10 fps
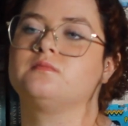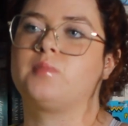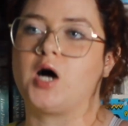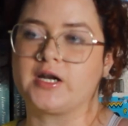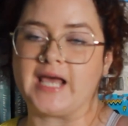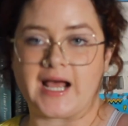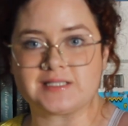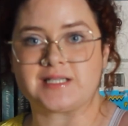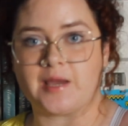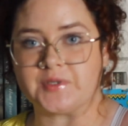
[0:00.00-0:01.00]

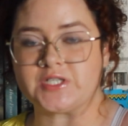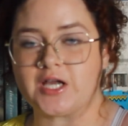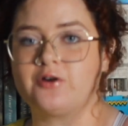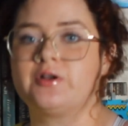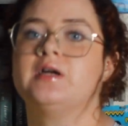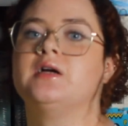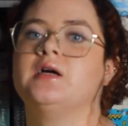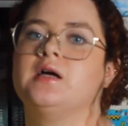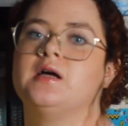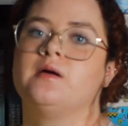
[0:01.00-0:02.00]
podcast episode,
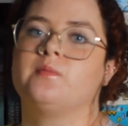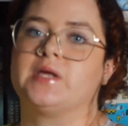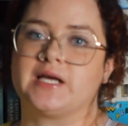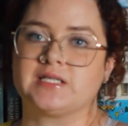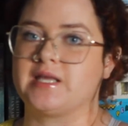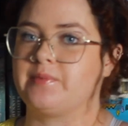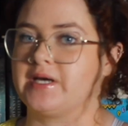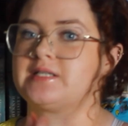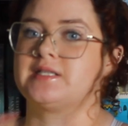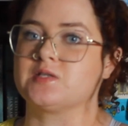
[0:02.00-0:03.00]
because they
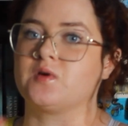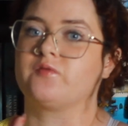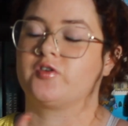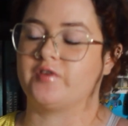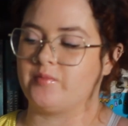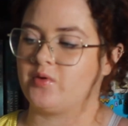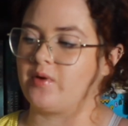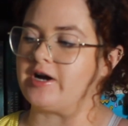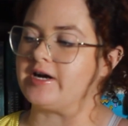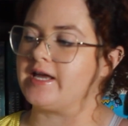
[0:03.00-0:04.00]
picked this one for
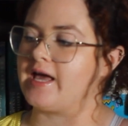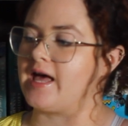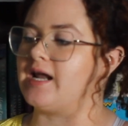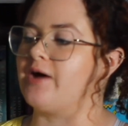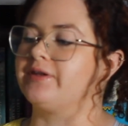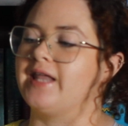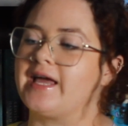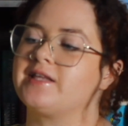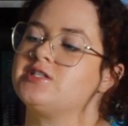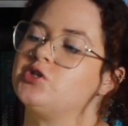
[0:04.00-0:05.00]
February and I would
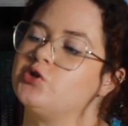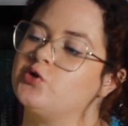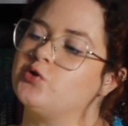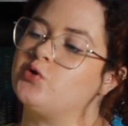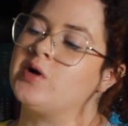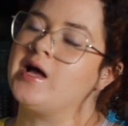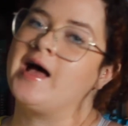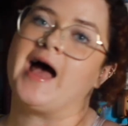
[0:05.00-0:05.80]
like to